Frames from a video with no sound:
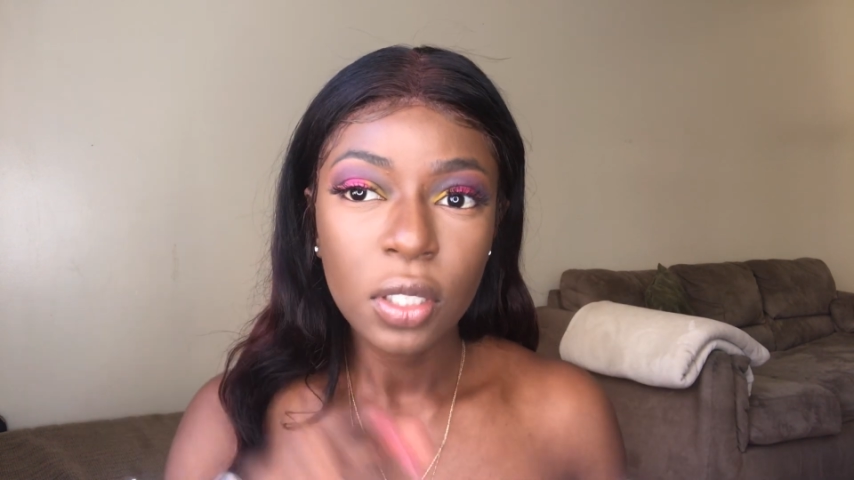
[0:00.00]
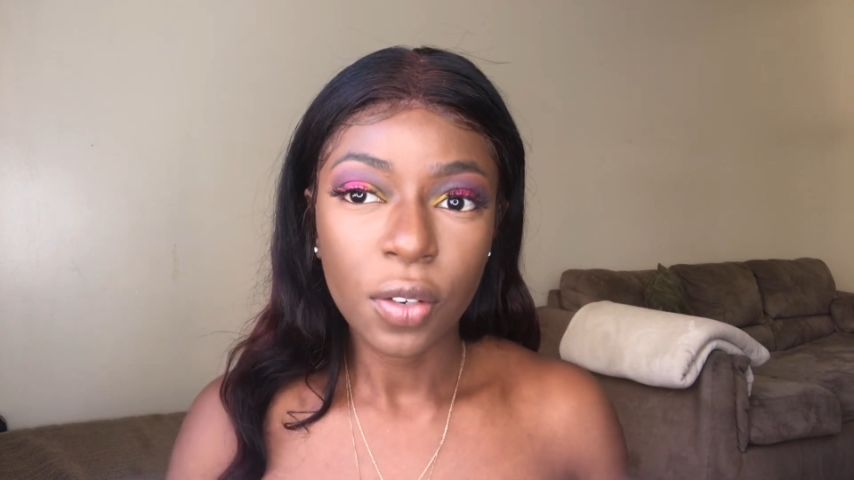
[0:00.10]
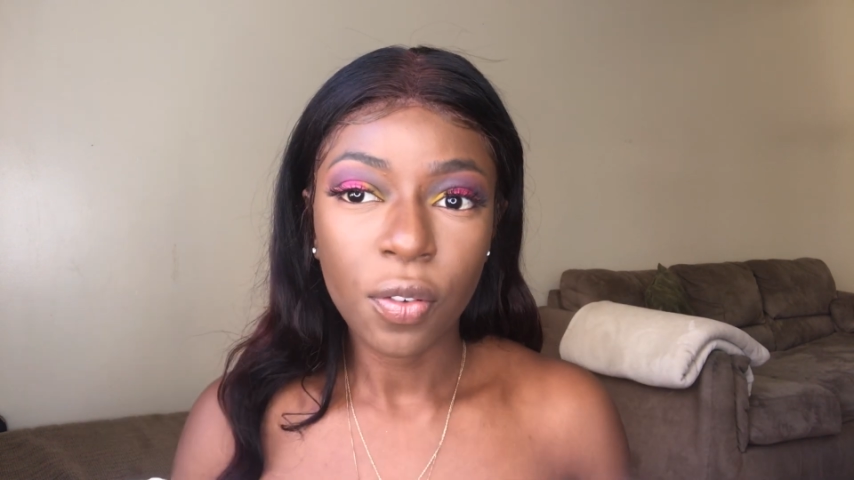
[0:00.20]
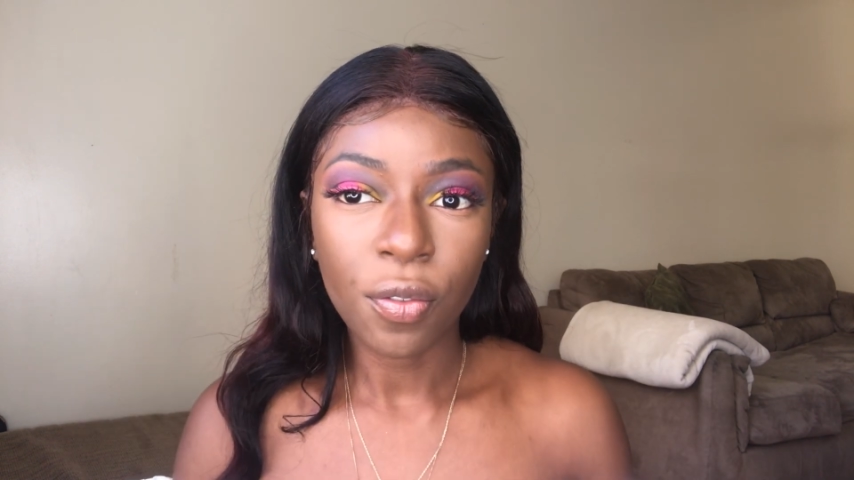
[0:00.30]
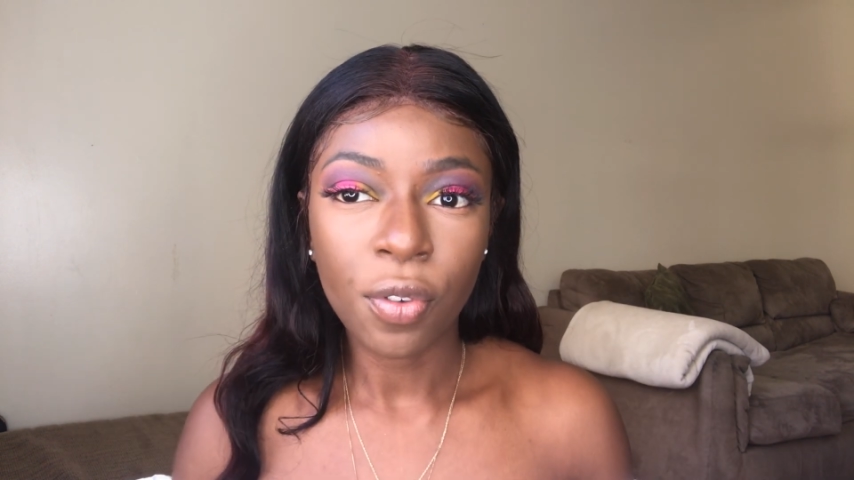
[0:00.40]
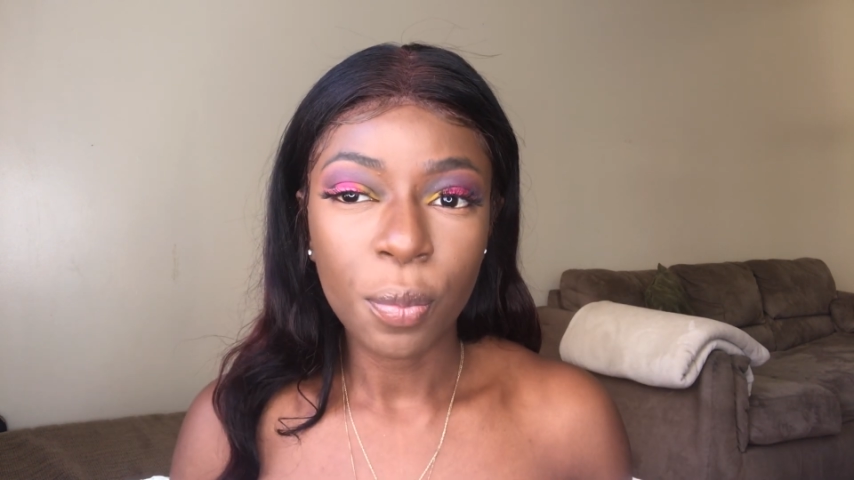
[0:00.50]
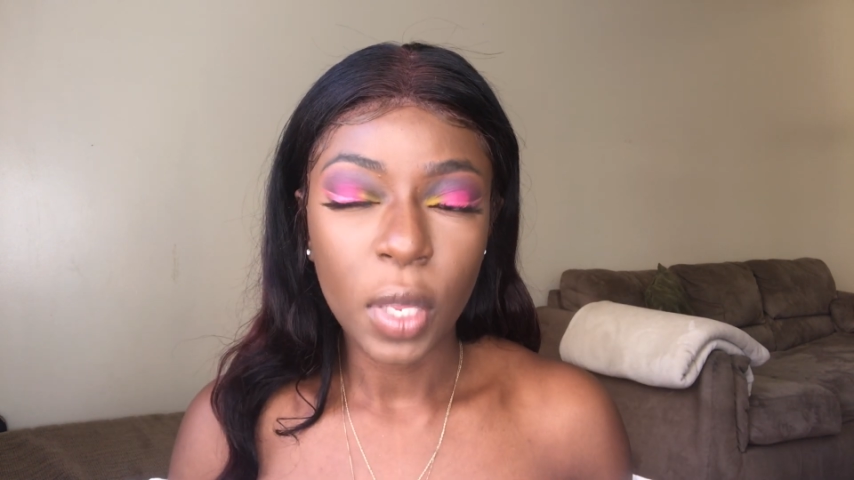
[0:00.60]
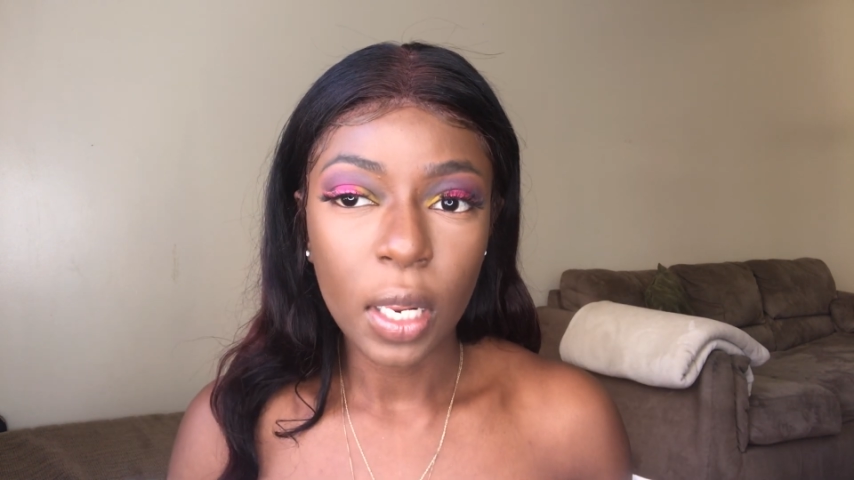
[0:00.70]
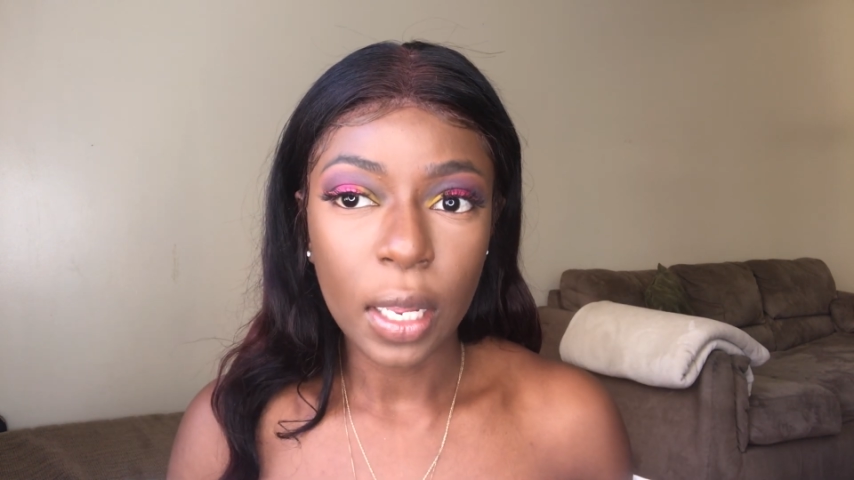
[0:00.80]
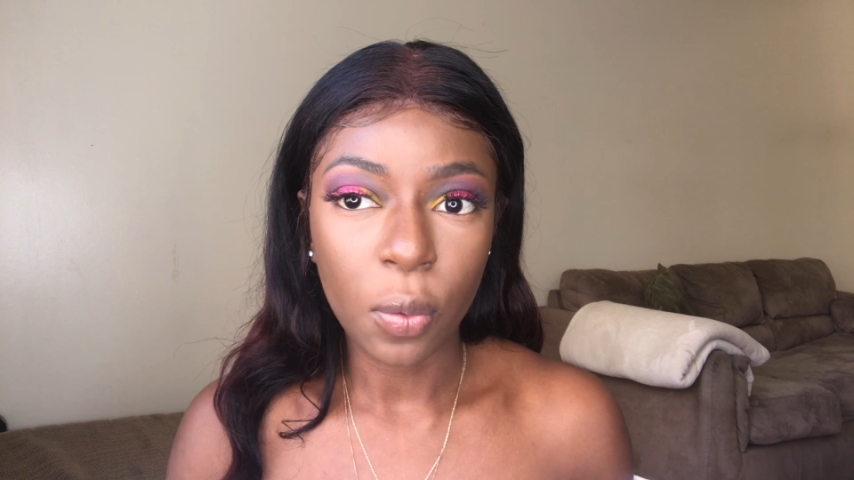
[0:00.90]
different for
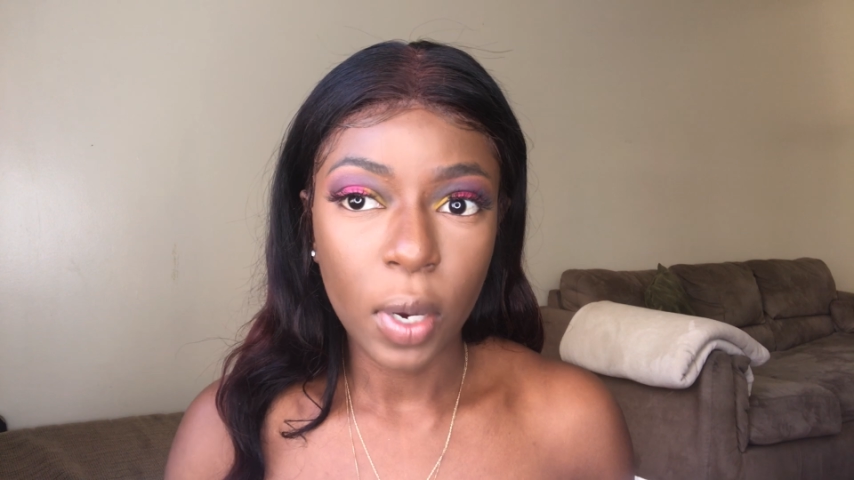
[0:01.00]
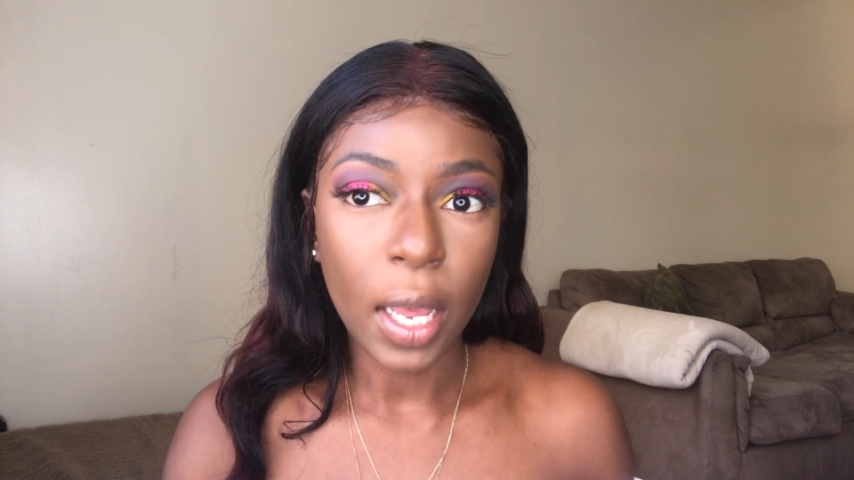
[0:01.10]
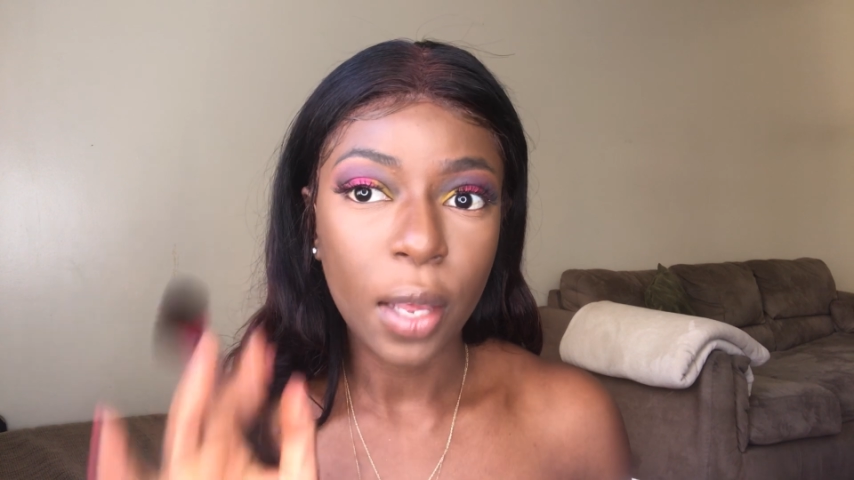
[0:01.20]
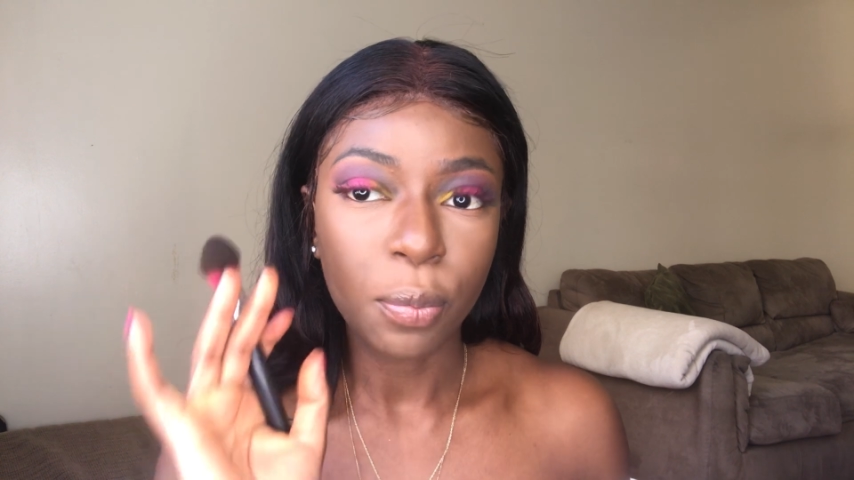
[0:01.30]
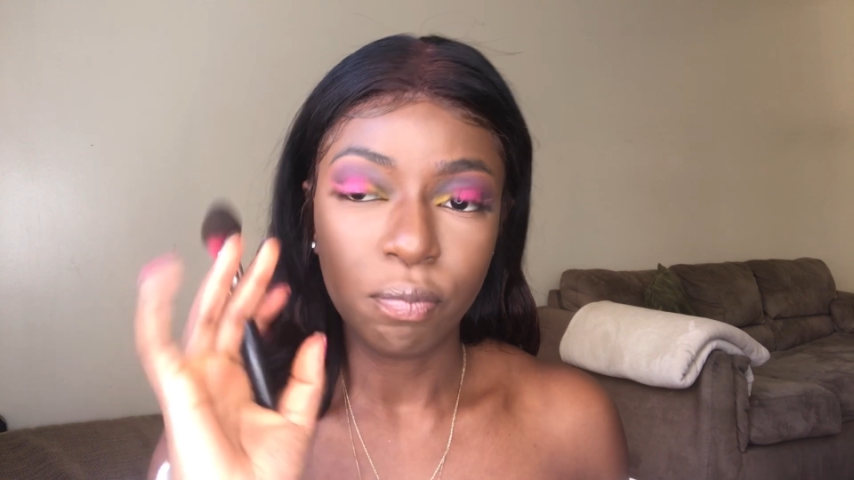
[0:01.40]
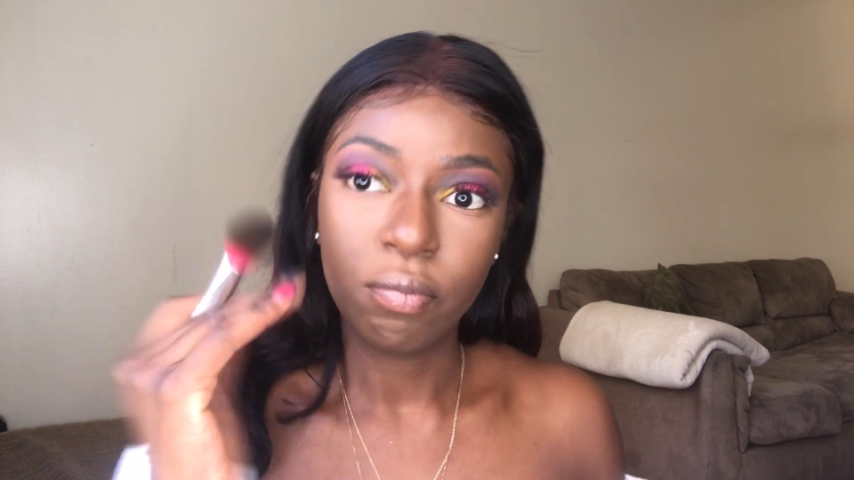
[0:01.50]
me, like when I